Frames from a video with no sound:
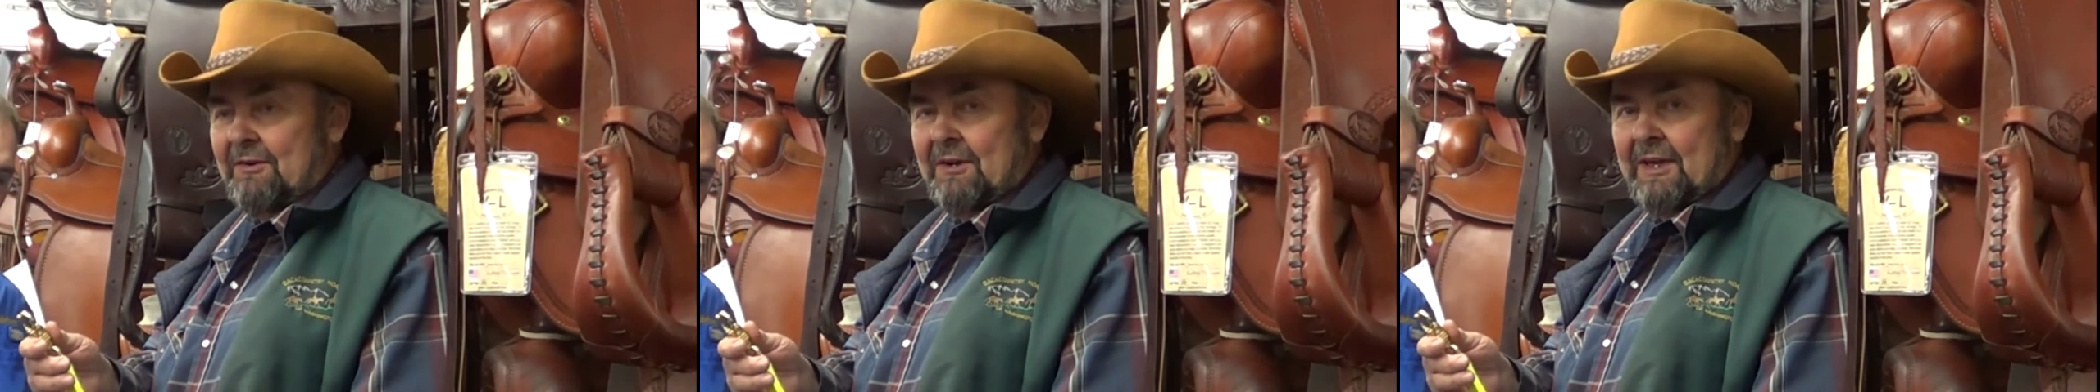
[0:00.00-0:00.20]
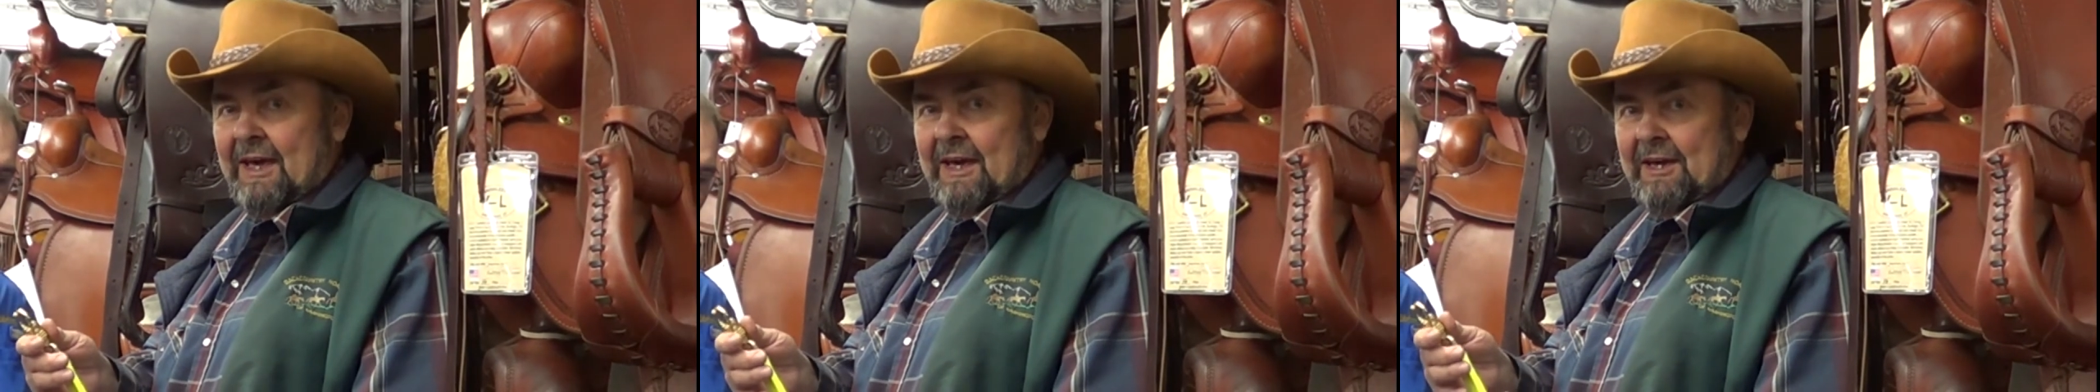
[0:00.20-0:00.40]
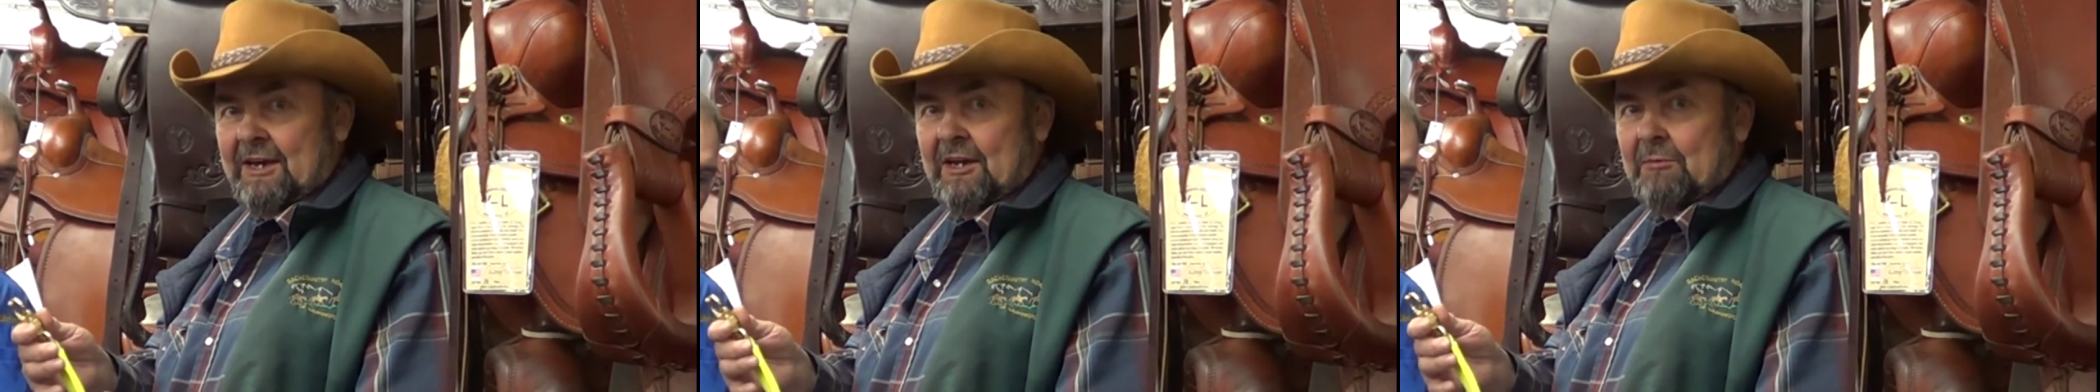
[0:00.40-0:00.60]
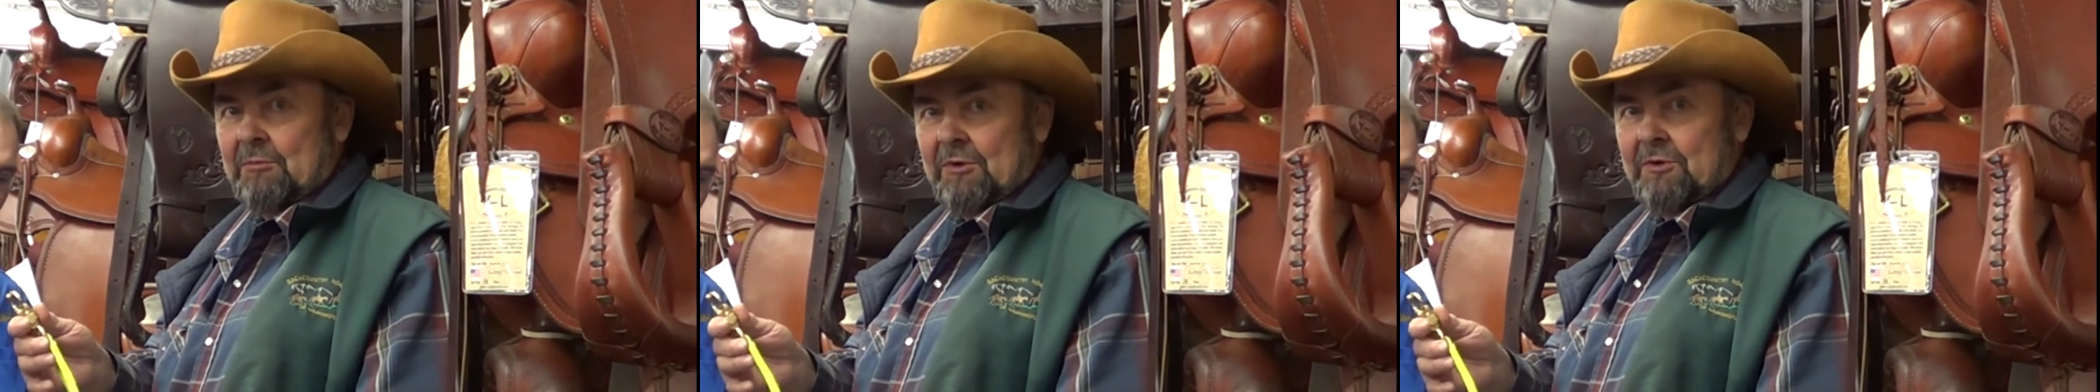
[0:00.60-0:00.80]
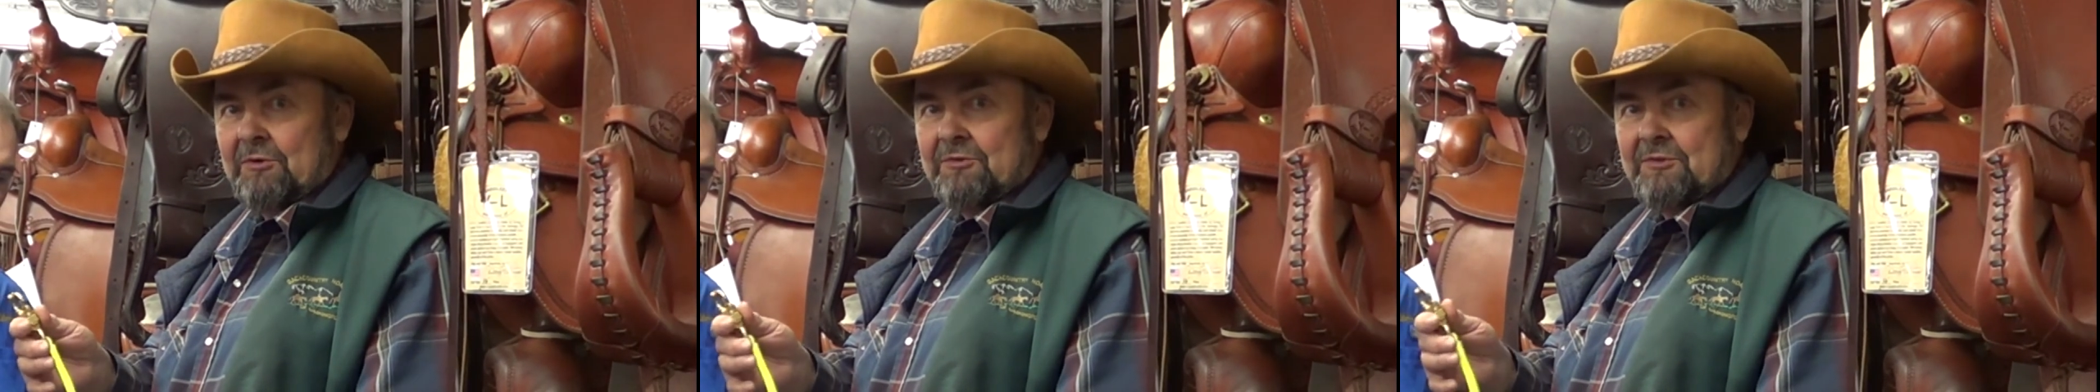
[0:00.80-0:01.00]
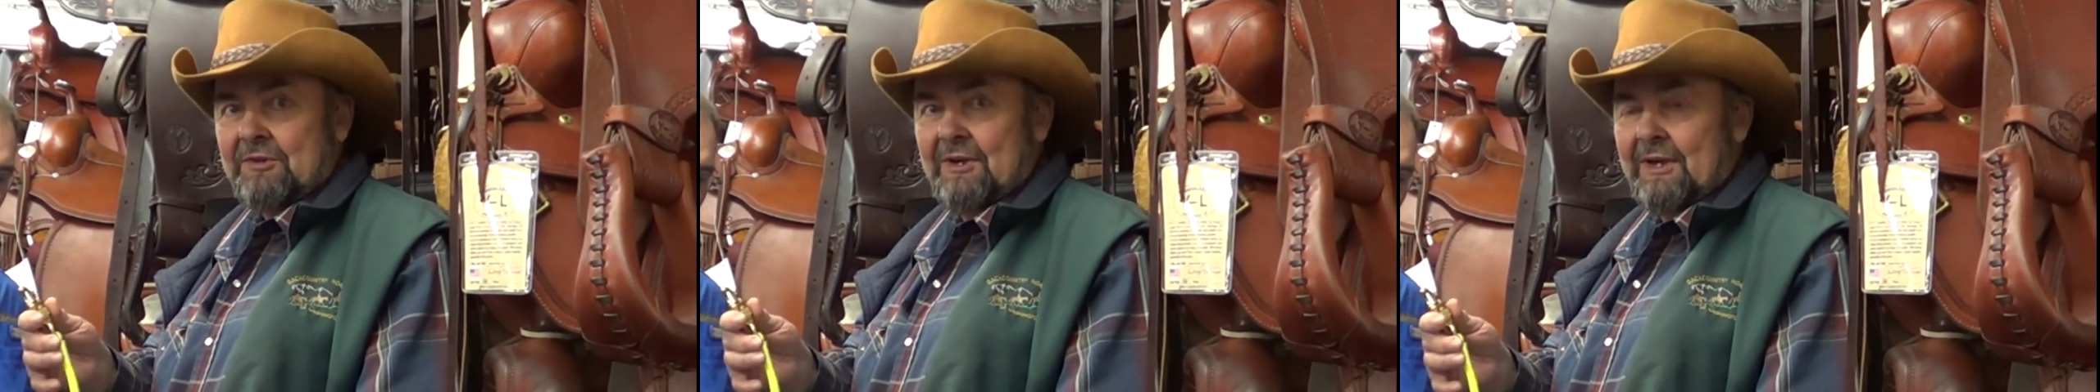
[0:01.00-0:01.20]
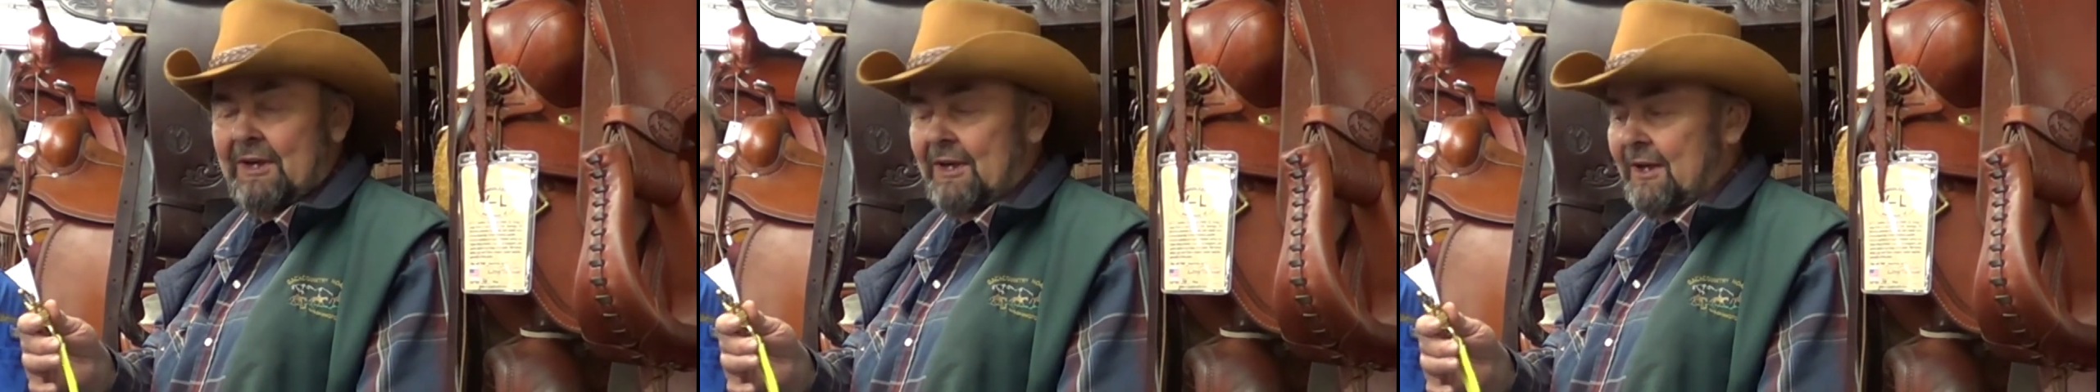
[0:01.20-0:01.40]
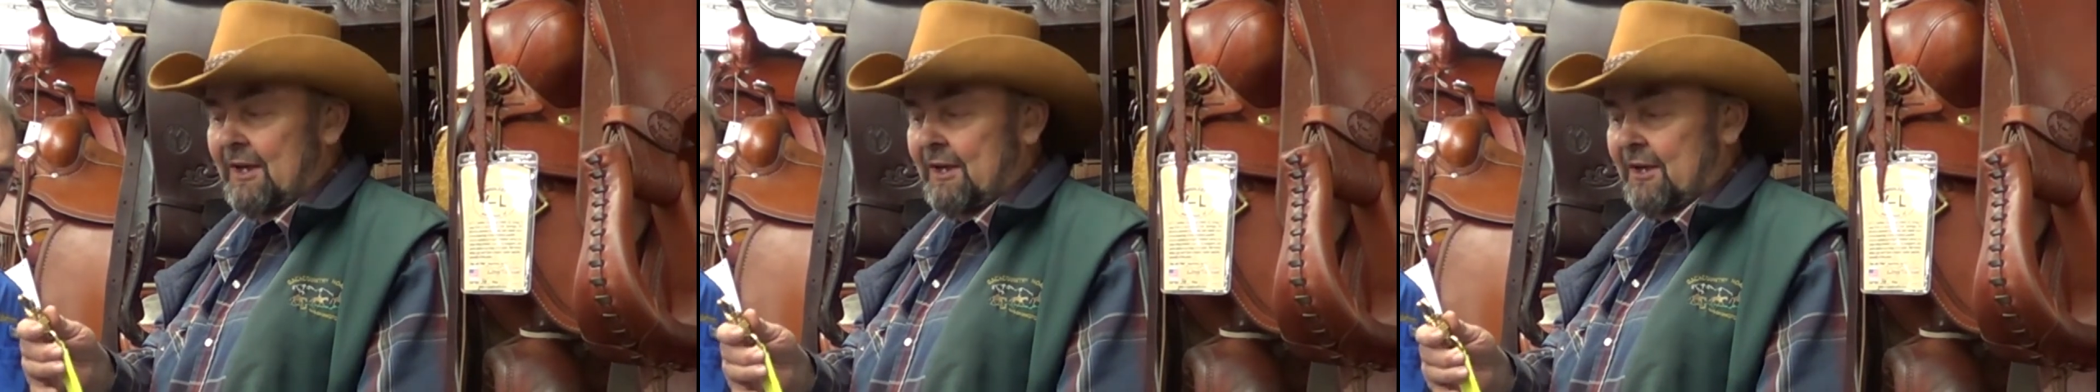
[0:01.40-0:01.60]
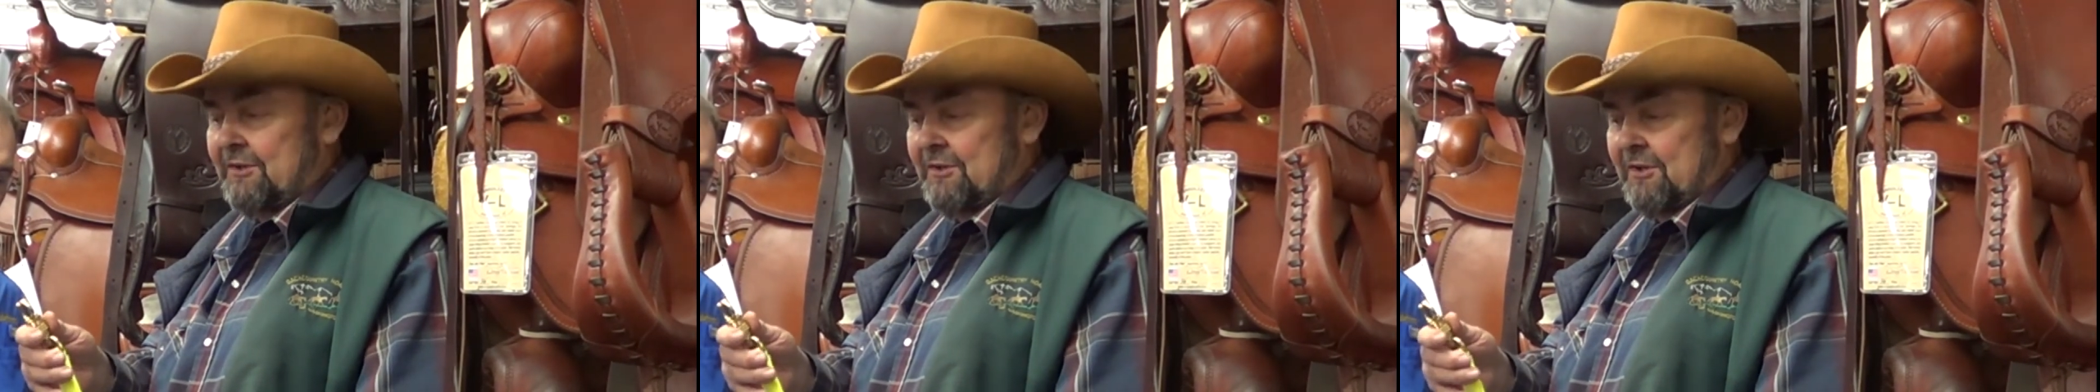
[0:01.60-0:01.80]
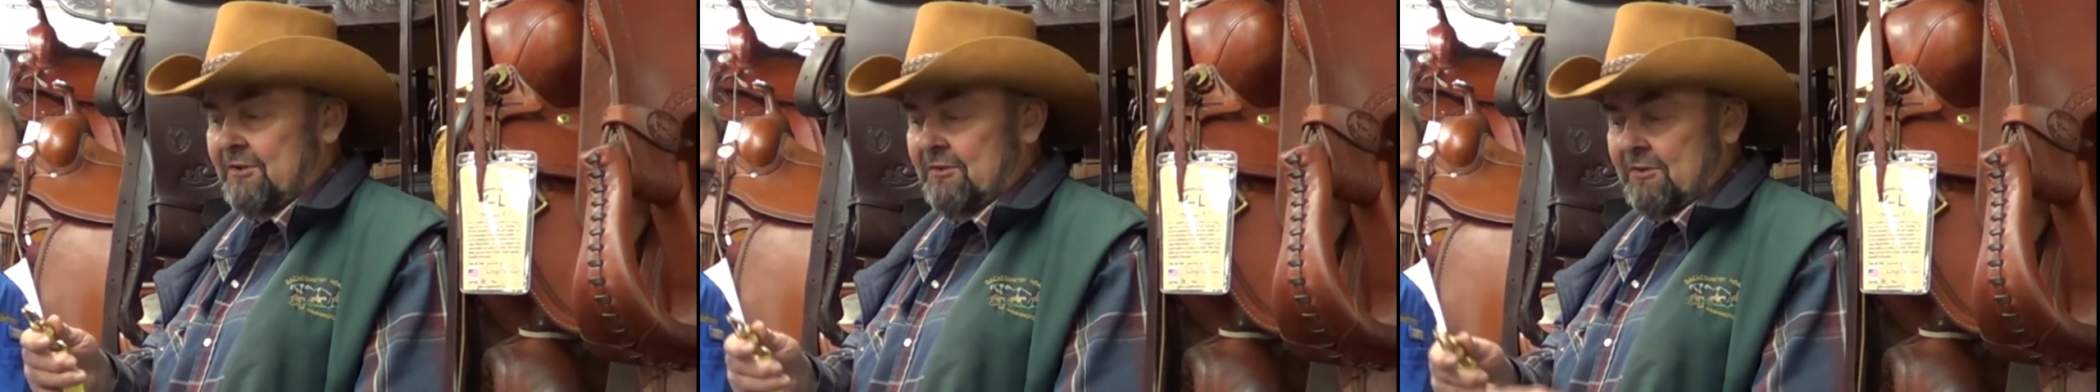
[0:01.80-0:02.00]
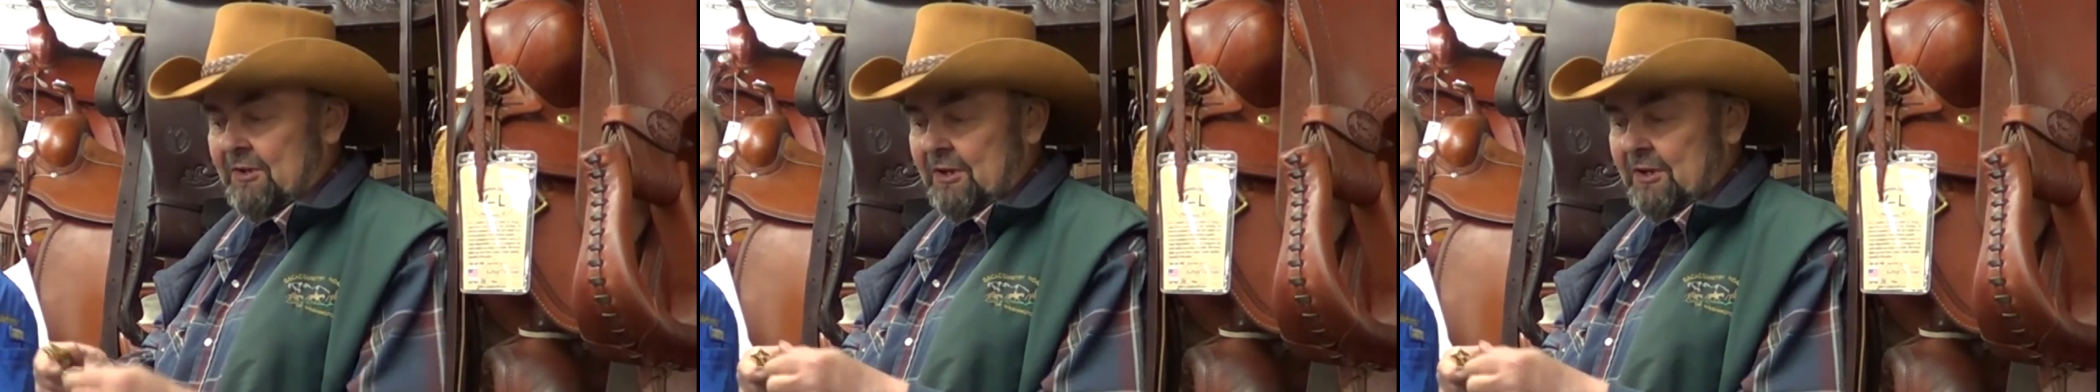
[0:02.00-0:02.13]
and can't get them loose because it,